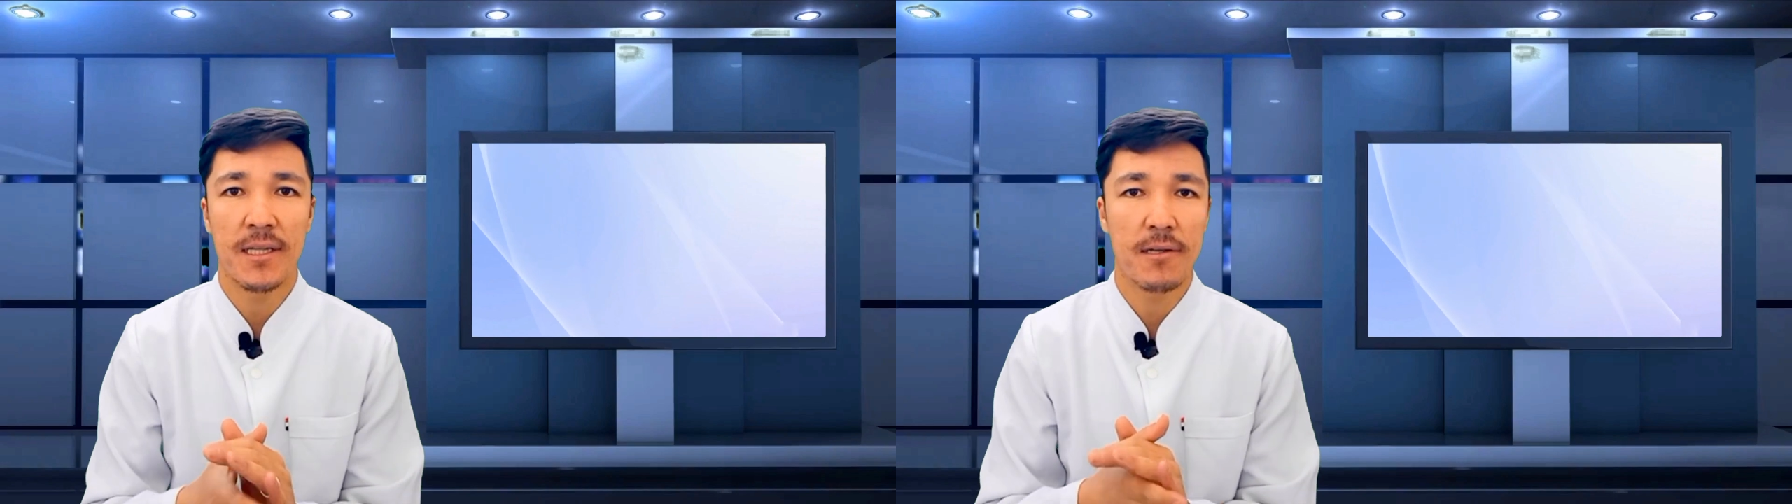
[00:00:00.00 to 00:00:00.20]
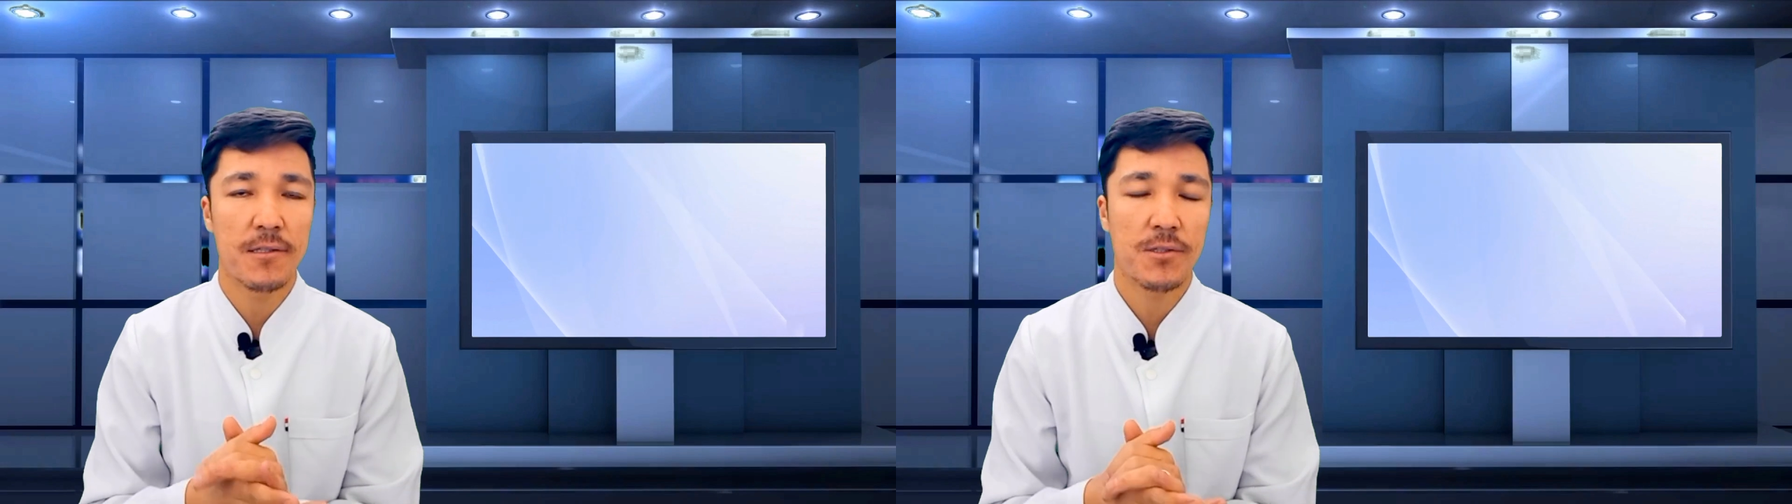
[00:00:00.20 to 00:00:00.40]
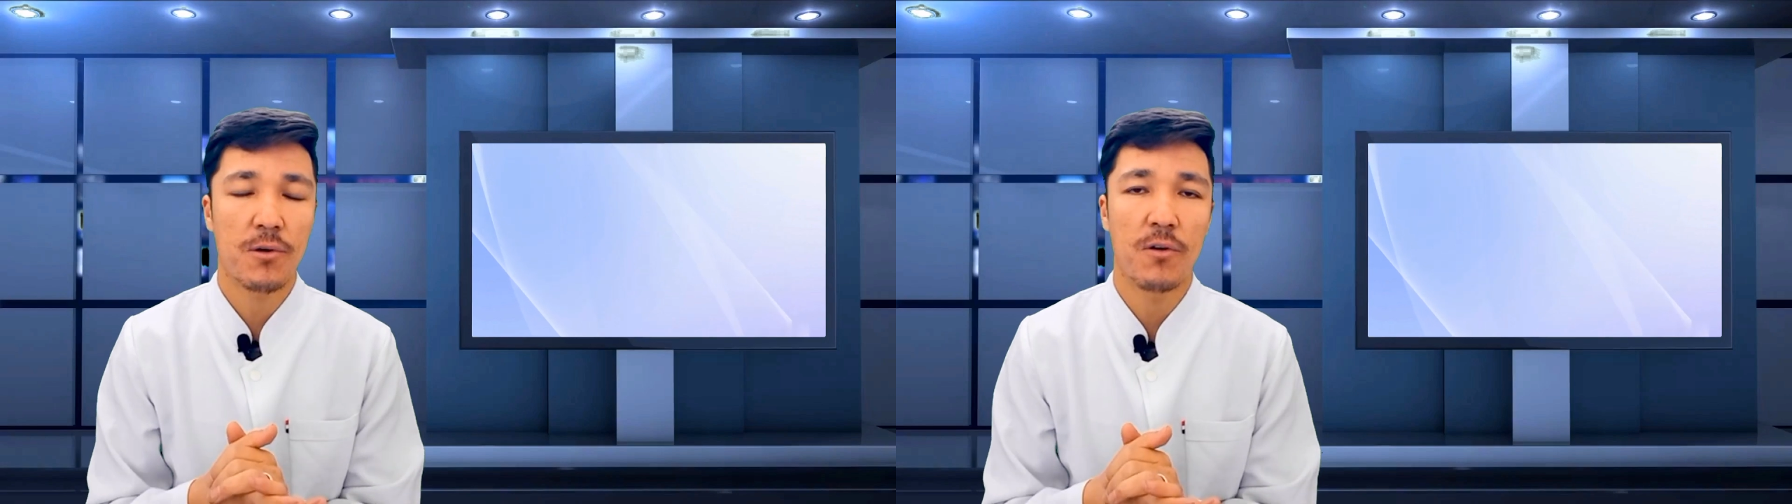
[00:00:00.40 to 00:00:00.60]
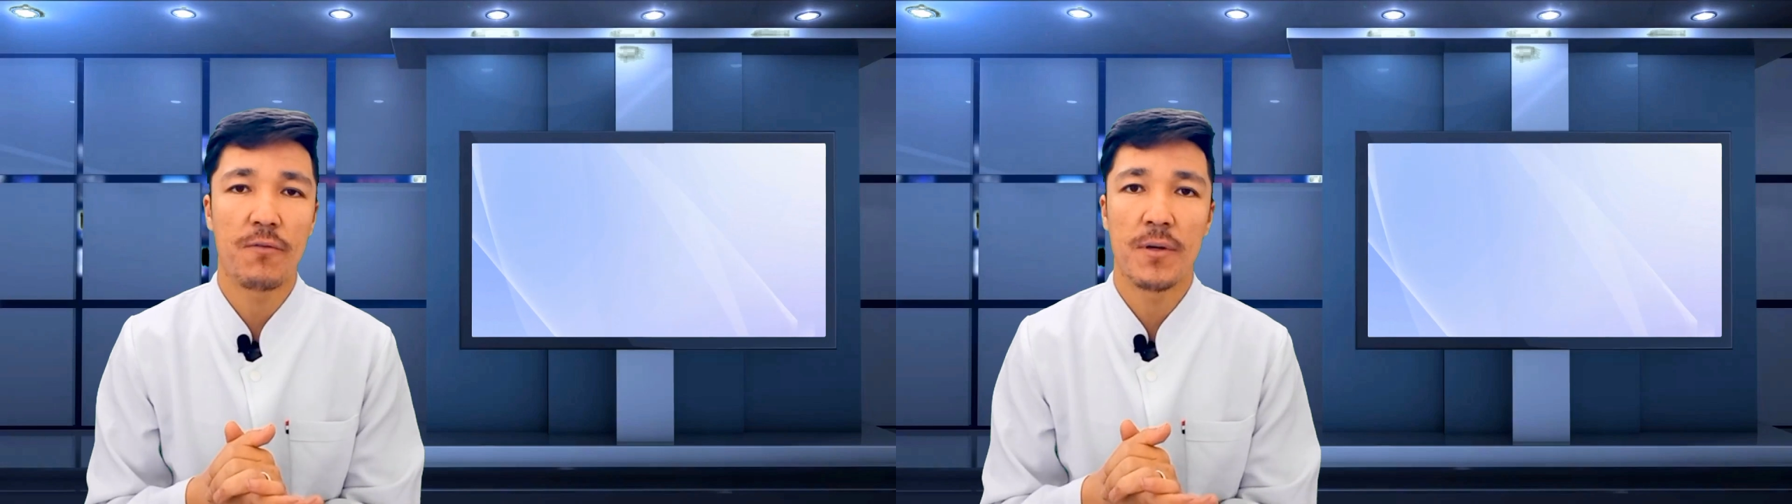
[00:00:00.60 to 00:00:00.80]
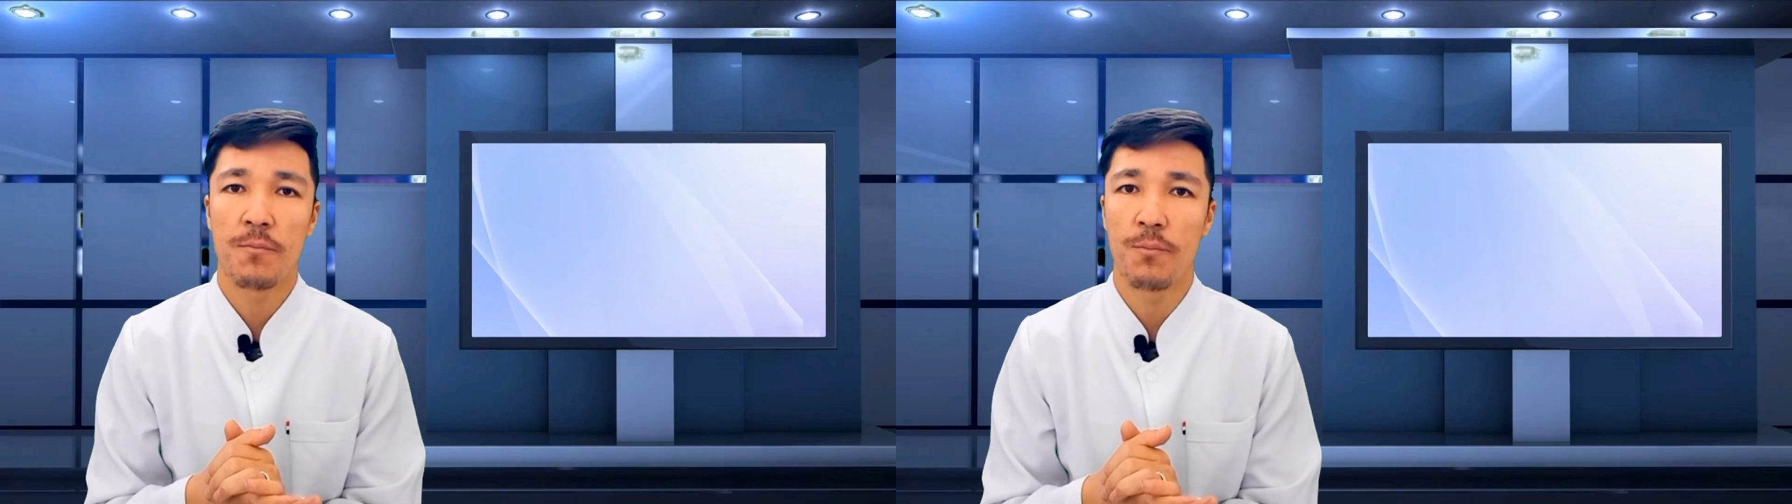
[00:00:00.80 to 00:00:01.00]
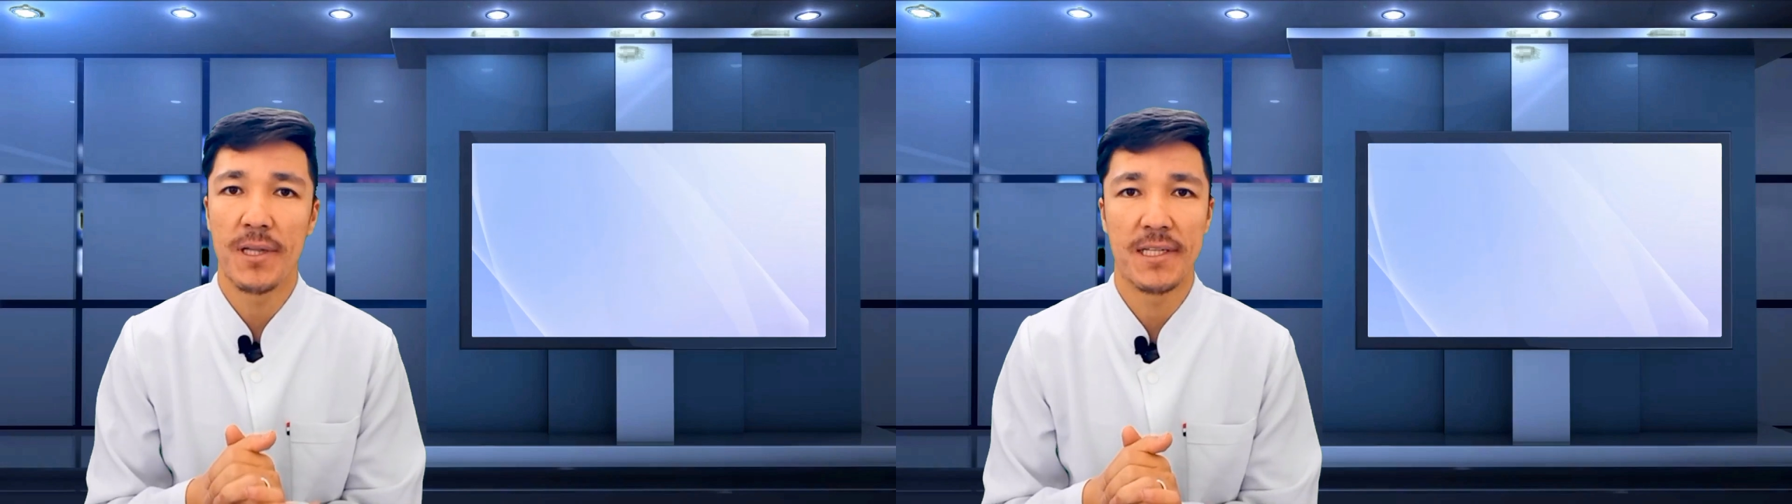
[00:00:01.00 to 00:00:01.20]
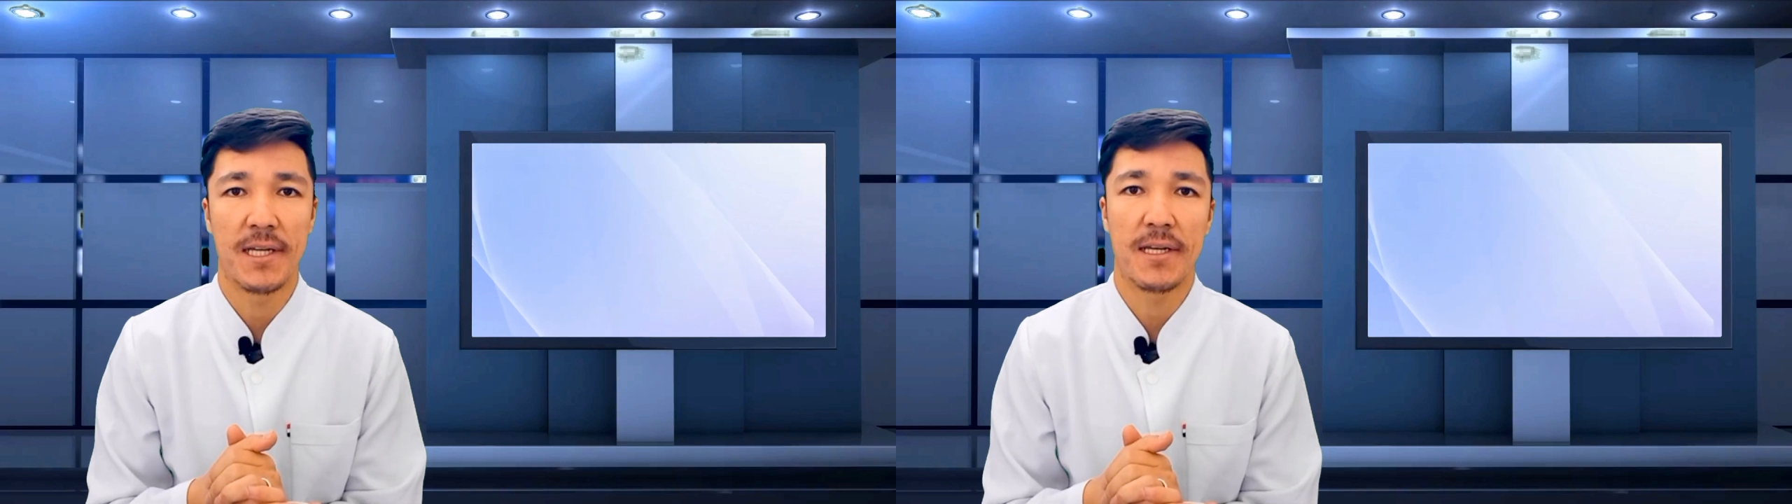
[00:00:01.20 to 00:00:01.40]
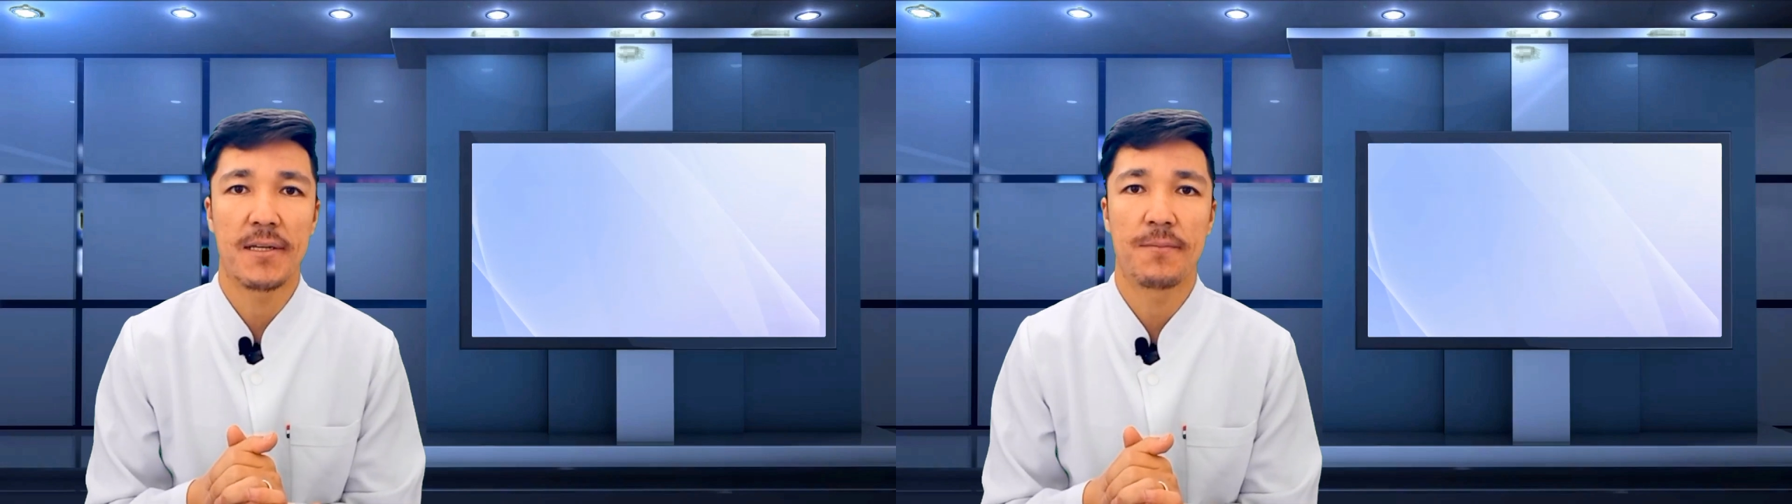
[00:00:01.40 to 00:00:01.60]
the risk of
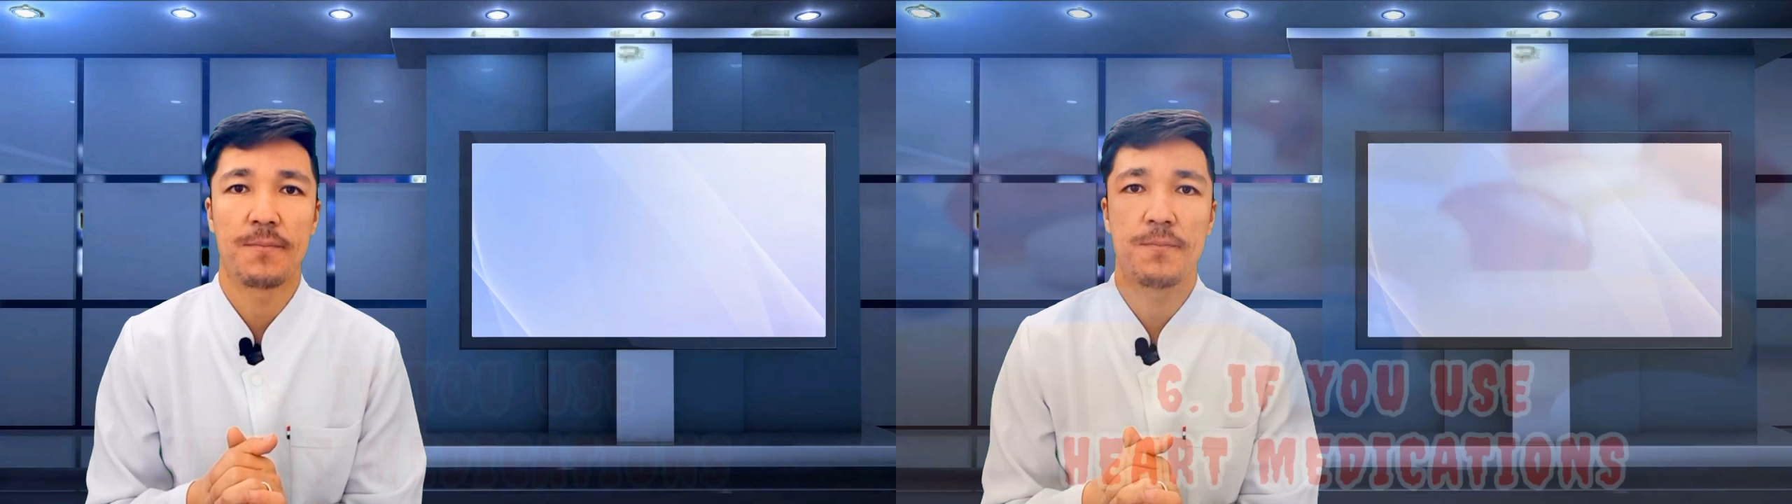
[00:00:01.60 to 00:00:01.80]
bleeding.